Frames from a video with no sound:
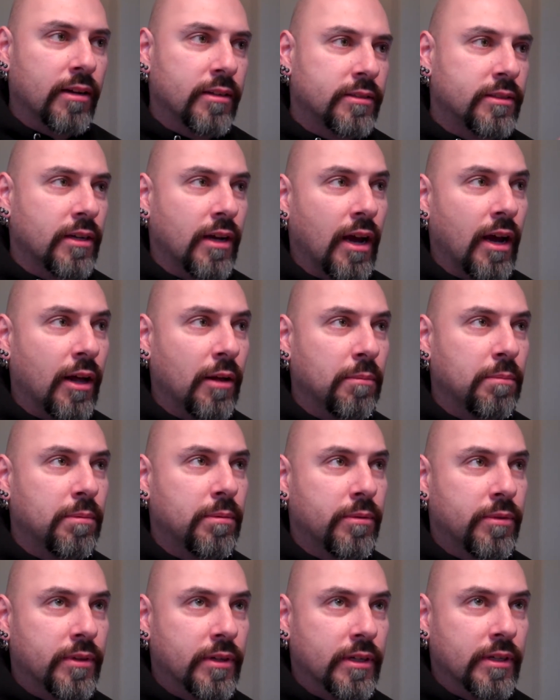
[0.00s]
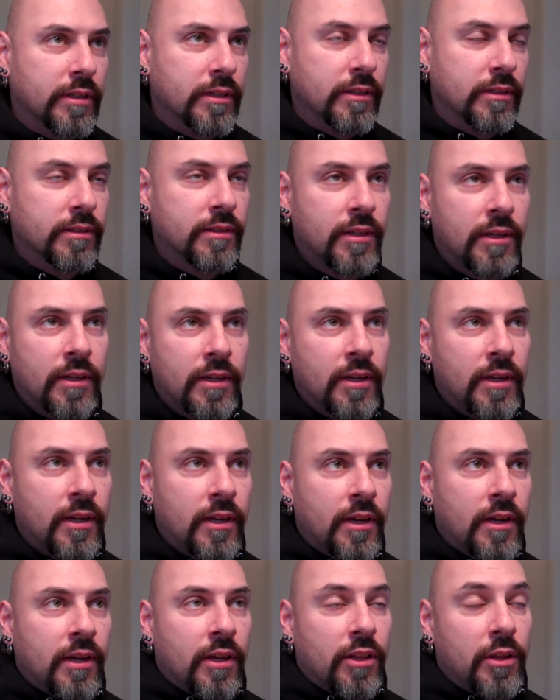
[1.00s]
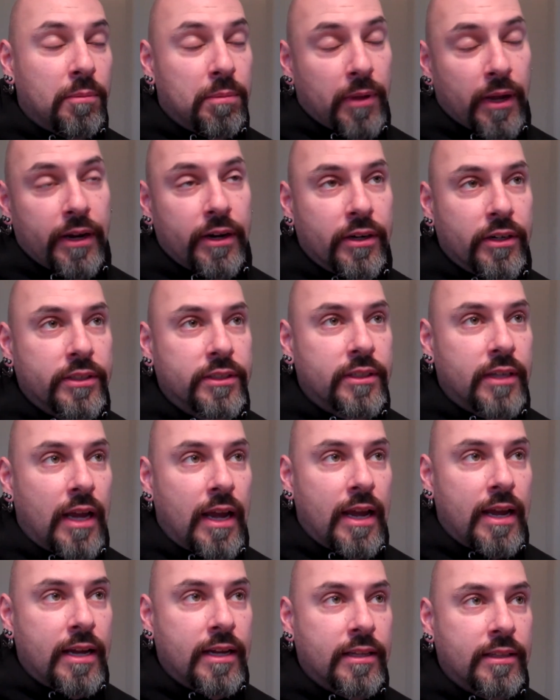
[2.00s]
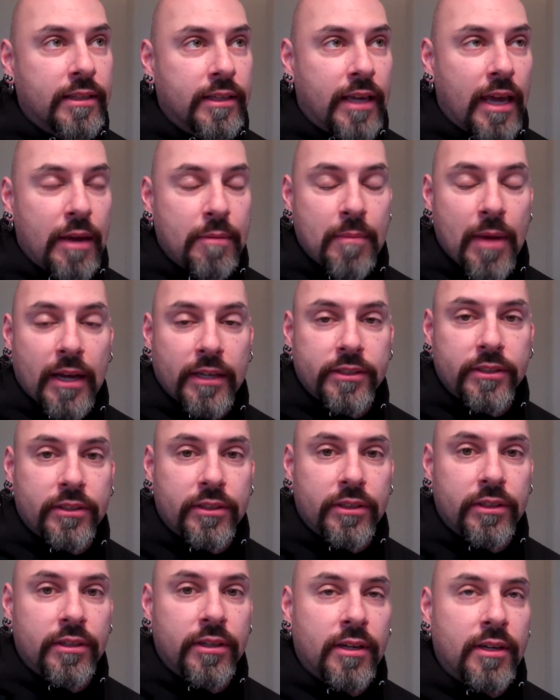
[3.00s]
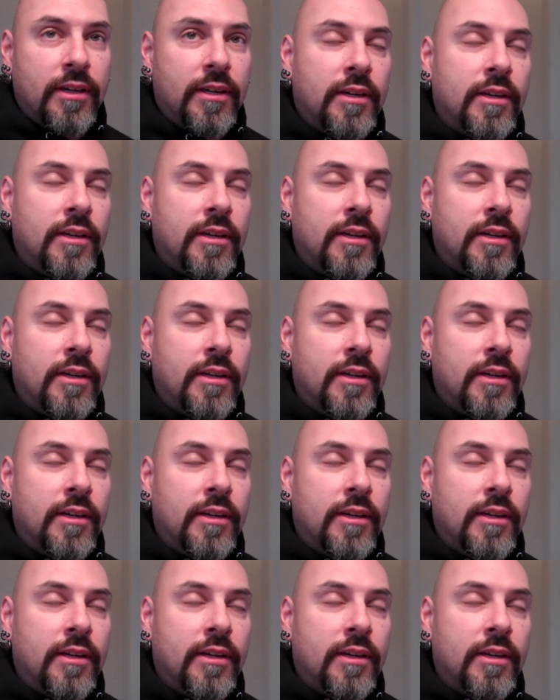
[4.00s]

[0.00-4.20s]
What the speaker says: to help the players and the game master